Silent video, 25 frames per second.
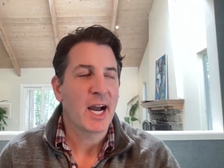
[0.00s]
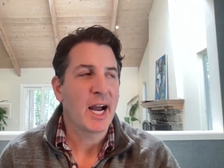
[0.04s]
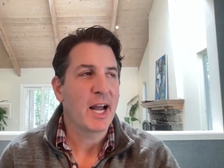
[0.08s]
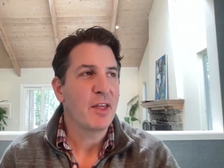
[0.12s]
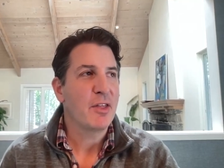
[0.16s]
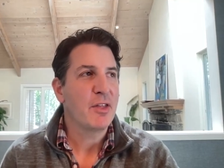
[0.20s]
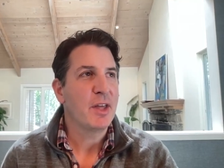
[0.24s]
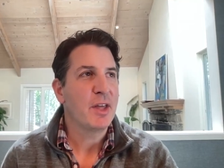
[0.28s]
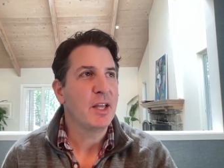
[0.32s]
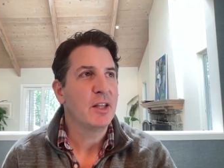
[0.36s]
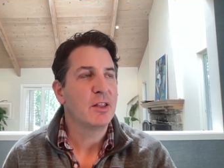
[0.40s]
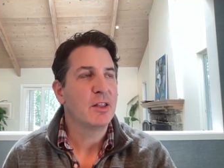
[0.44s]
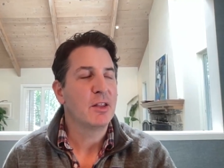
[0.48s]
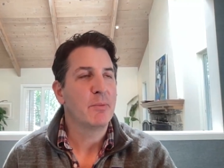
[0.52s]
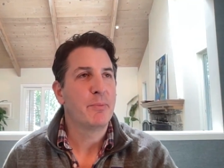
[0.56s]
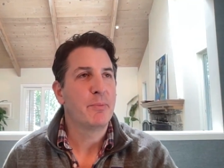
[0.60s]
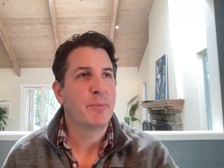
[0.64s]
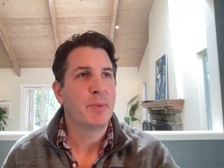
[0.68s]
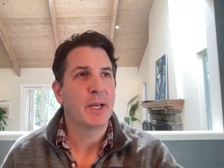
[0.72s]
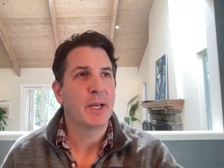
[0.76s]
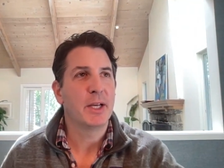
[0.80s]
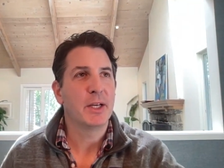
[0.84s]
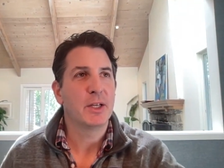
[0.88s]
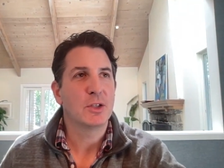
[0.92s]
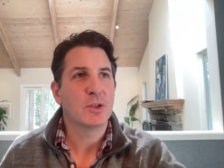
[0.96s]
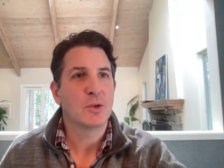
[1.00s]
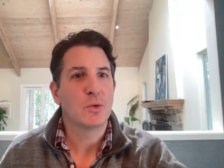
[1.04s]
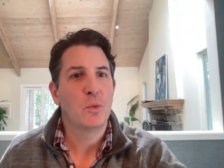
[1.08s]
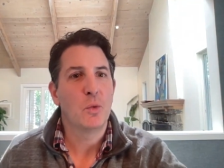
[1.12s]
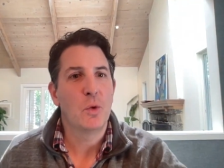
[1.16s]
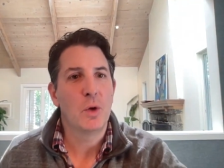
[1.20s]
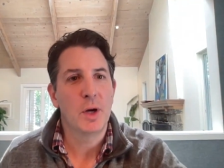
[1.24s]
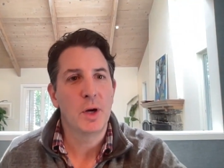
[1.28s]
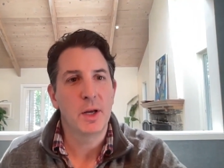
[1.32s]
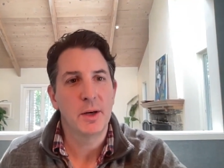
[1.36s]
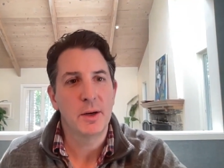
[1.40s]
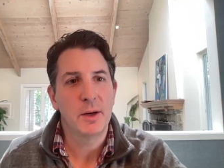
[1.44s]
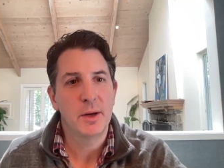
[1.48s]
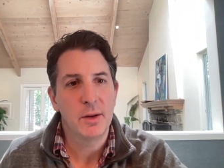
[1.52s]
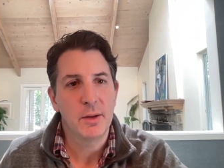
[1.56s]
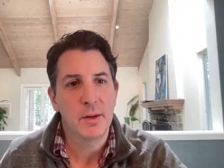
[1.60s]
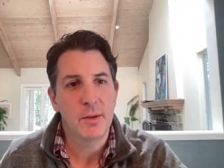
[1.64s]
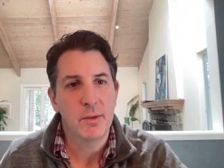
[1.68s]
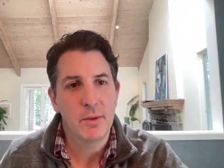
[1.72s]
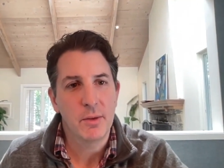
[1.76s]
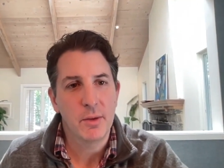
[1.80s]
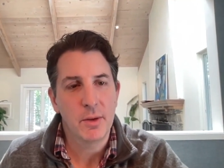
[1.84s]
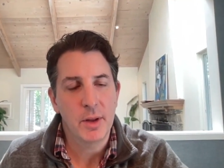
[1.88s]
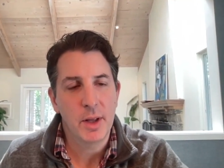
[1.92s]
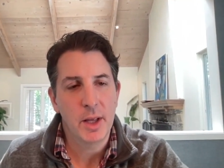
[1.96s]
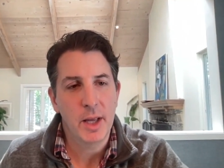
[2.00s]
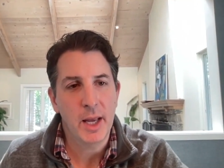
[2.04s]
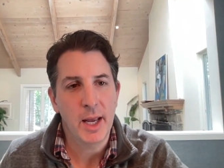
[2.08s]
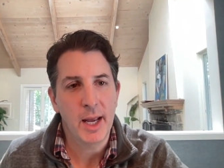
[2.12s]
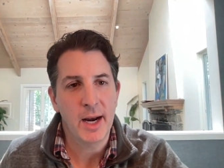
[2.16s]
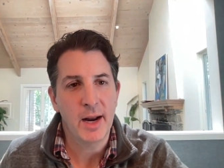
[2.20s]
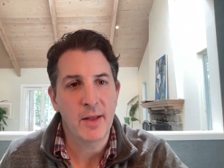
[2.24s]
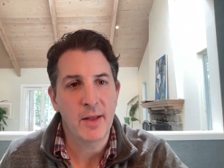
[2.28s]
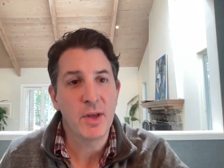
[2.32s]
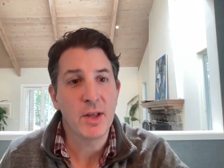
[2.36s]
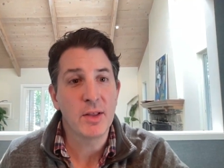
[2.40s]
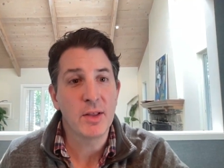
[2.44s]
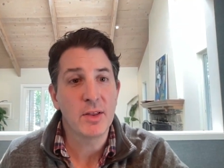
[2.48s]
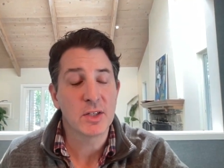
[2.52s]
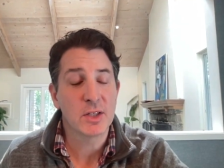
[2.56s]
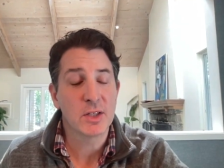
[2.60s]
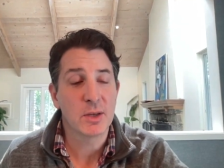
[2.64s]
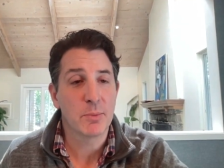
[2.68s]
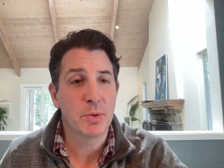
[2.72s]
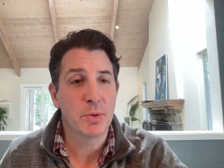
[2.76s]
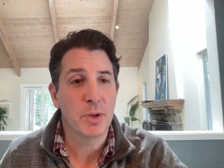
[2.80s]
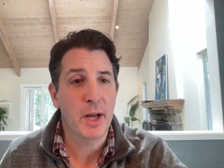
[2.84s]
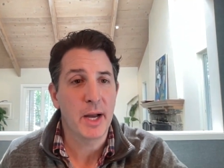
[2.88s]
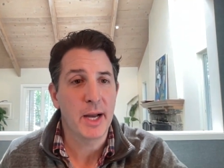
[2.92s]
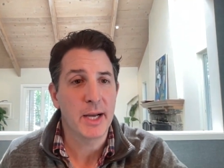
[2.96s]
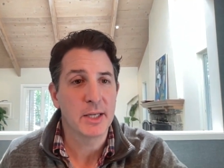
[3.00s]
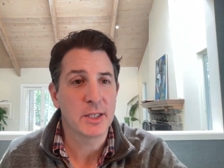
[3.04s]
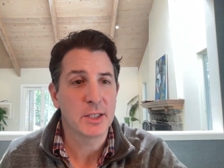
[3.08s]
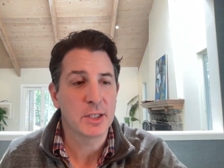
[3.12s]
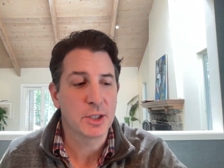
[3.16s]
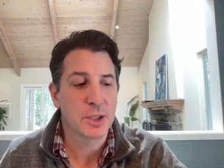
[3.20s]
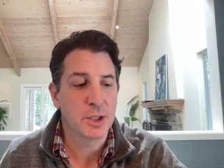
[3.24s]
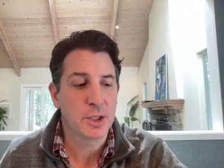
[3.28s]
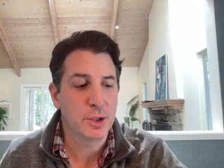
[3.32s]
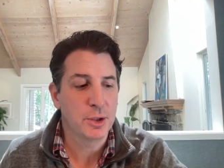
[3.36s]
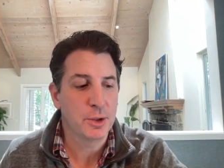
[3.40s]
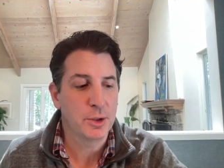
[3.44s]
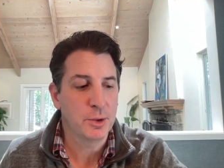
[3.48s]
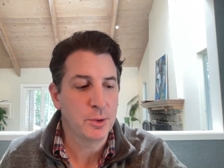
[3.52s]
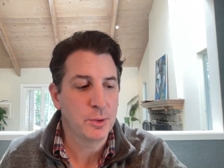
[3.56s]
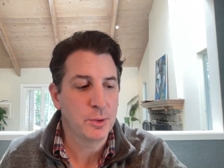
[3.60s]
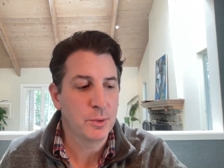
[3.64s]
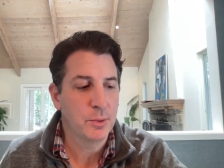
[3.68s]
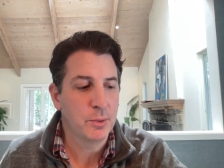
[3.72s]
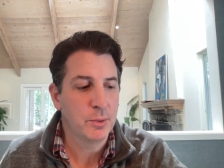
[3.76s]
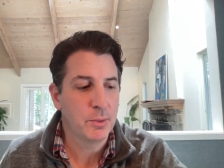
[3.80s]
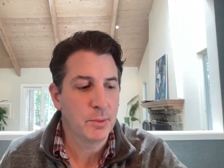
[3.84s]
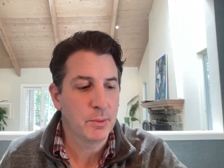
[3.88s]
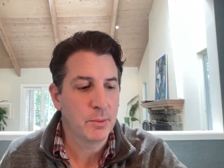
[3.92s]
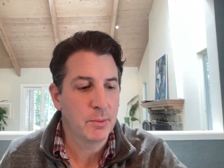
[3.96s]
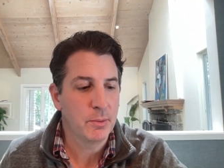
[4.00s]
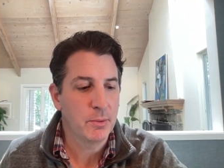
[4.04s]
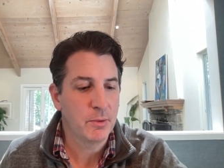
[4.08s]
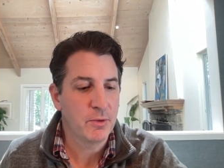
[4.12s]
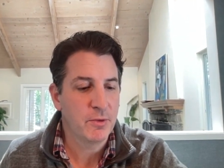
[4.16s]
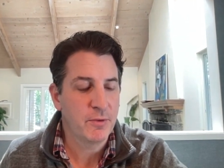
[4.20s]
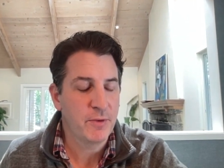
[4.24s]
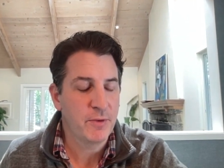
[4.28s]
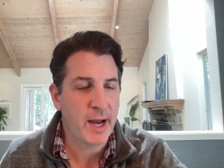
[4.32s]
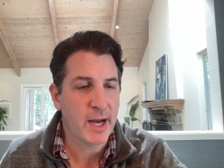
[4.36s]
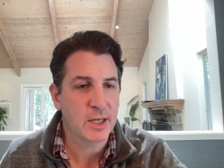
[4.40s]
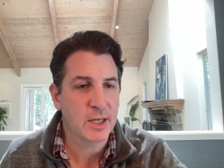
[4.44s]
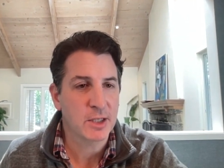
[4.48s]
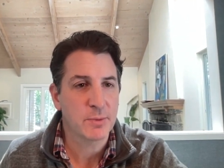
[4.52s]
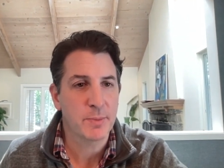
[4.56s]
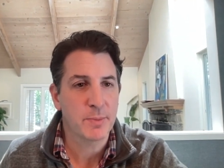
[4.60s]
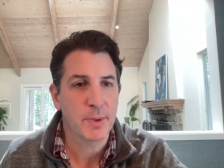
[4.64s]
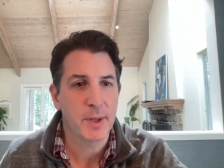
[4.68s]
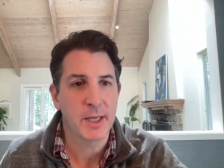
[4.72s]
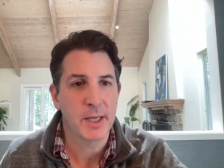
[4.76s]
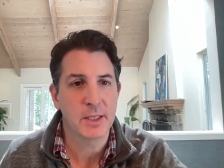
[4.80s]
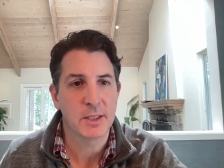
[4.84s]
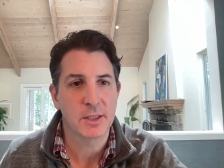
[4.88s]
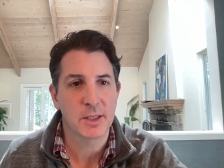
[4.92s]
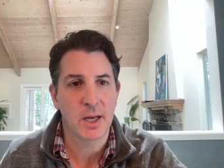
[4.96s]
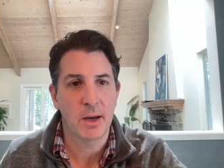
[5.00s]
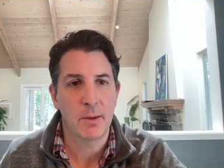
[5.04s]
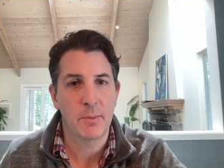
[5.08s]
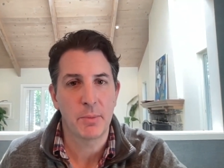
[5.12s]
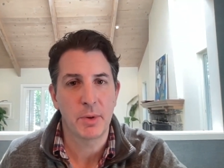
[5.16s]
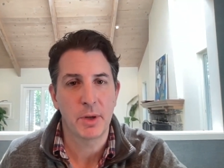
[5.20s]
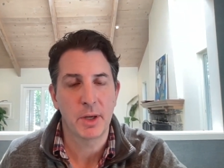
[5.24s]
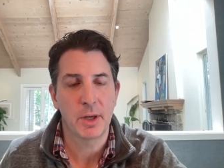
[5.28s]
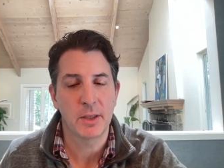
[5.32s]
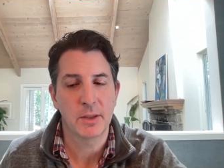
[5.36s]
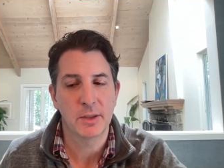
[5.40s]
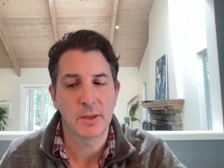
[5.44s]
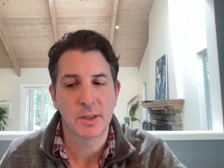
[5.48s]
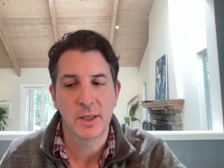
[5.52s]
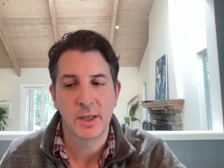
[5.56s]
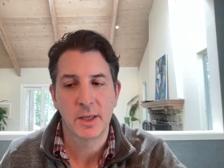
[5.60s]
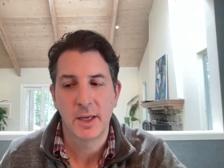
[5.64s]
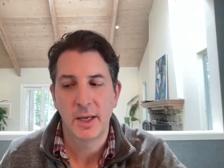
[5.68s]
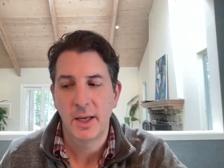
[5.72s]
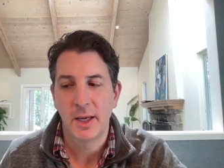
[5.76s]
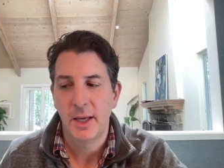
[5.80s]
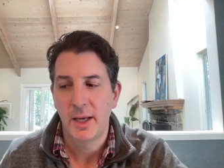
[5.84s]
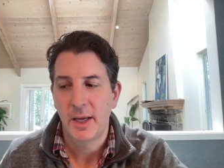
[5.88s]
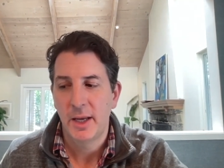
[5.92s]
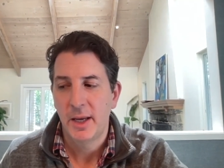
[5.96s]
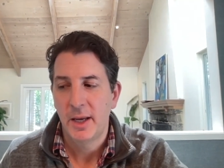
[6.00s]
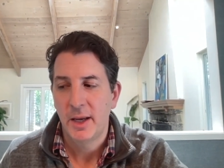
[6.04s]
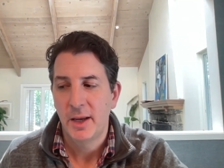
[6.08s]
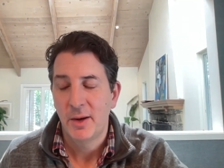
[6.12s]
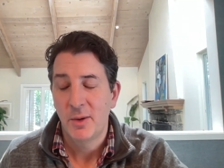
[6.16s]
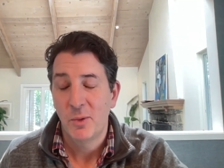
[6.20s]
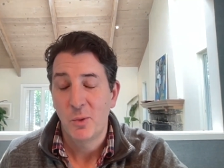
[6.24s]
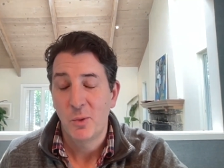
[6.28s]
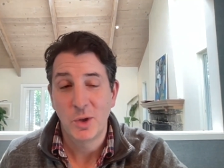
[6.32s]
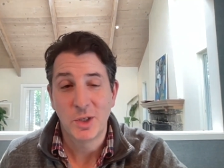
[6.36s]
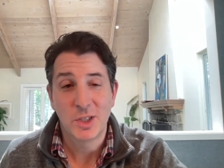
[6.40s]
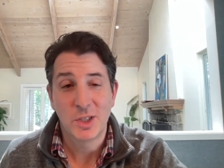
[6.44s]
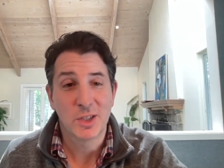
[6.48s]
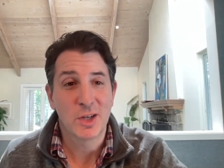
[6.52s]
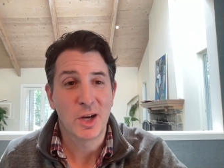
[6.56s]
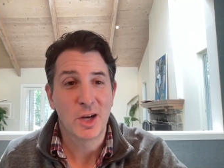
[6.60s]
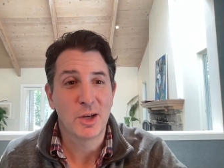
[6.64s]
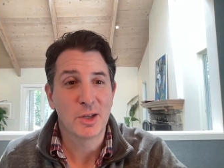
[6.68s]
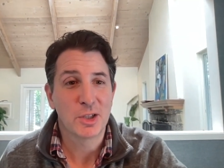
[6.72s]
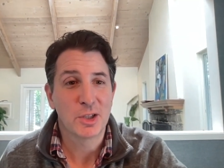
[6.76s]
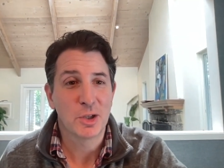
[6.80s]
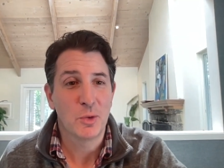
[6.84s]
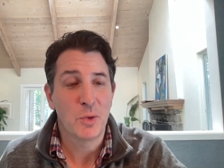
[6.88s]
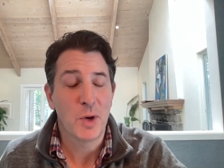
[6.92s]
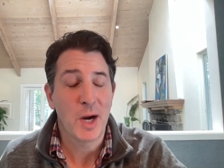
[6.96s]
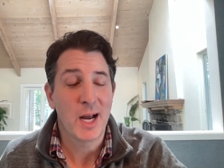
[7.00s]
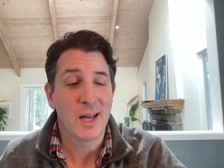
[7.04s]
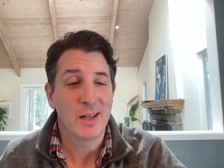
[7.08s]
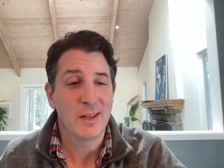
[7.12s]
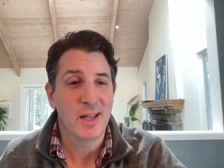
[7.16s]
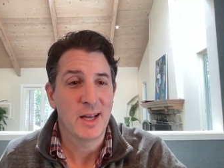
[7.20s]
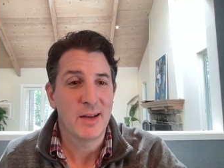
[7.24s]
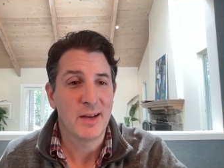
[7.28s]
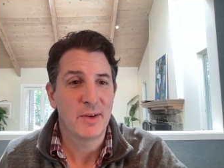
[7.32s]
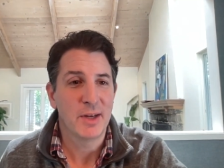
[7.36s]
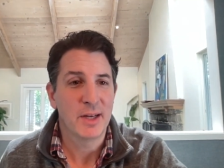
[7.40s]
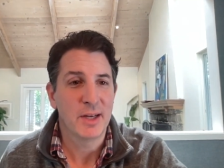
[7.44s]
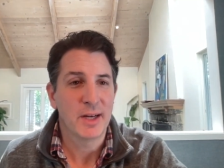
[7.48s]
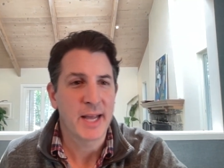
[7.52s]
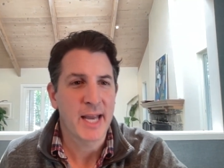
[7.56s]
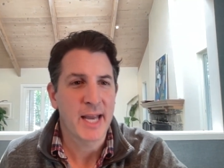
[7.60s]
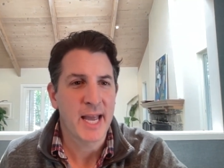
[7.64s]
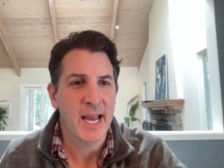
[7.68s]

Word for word: I think the biggest one, and I think this applies to fast-paced companies, which is also why I love it. I